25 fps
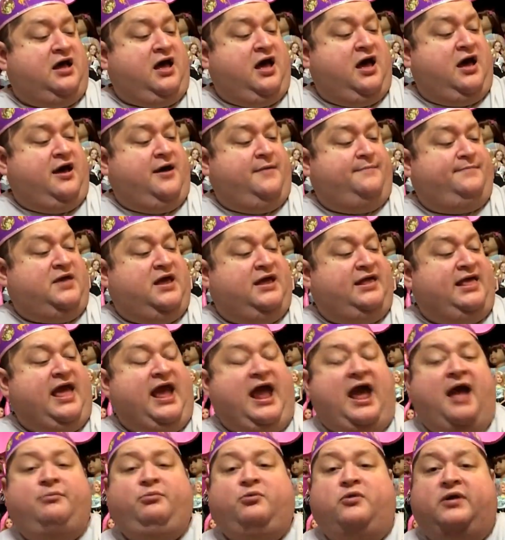um,
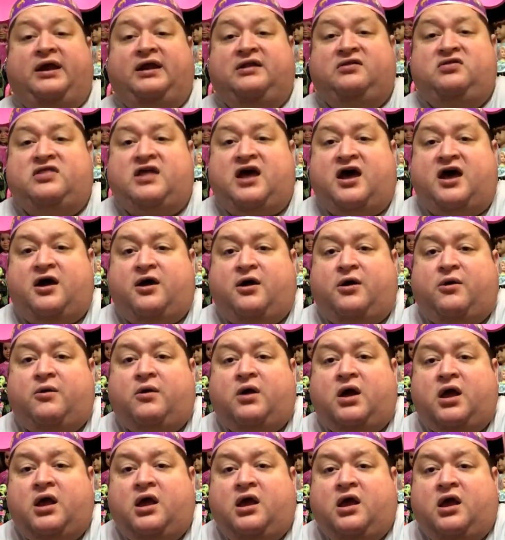Cameron, though.